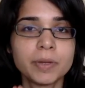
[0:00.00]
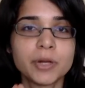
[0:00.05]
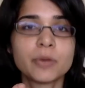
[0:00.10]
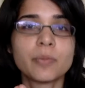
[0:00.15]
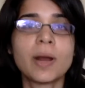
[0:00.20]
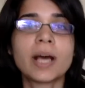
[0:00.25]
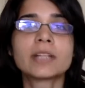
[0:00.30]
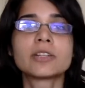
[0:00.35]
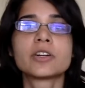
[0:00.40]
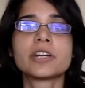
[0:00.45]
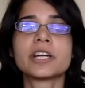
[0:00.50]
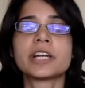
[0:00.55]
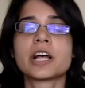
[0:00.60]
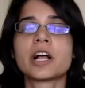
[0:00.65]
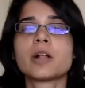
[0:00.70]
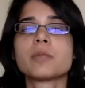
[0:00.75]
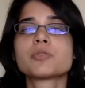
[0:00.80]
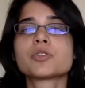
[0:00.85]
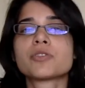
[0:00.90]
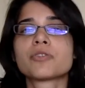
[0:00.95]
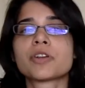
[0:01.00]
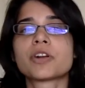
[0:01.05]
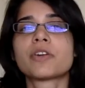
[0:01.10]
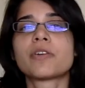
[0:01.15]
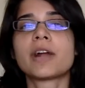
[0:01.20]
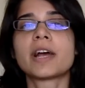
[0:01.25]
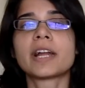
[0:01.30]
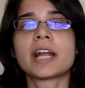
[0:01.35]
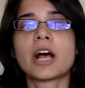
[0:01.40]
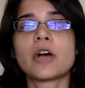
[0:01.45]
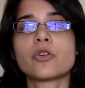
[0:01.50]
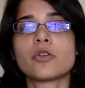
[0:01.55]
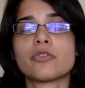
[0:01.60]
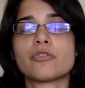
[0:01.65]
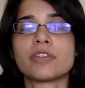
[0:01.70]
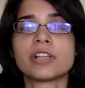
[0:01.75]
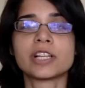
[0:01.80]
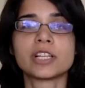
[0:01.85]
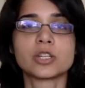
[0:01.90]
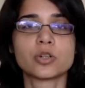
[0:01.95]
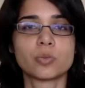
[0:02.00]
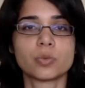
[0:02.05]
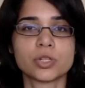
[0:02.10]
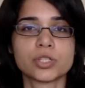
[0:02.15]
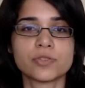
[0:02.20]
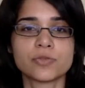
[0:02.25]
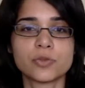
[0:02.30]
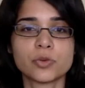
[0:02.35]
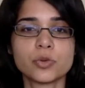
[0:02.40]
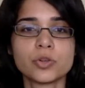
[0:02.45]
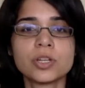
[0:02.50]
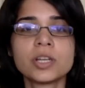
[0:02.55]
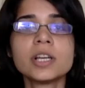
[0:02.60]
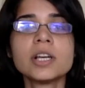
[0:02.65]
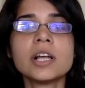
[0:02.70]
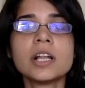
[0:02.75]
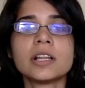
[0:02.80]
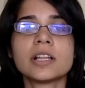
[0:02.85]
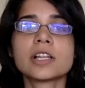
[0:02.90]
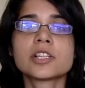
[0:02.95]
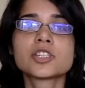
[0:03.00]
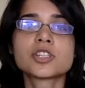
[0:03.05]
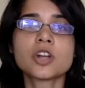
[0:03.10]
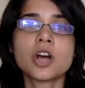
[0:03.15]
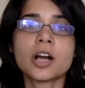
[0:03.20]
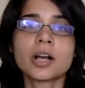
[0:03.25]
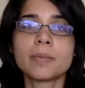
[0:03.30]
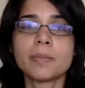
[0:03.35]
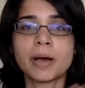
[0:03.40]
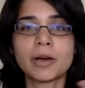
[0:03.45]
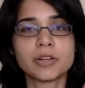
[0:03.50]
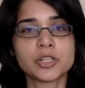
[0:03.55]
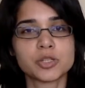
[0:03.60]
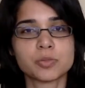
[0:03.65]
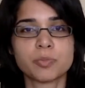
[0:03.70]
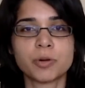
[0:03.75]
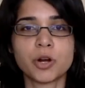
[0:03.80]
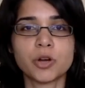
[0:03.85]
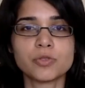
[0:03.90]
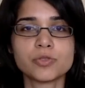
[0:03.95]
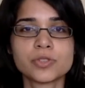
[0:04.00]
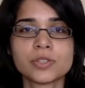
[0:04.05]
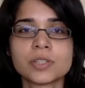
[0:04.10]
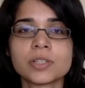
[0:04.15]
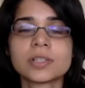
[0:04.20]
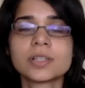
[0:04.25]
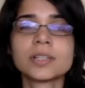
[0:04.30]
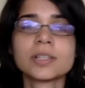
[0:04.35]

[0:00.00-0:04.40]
but rather it helps you figure out how you're feeling towards food, let's talk about its pros.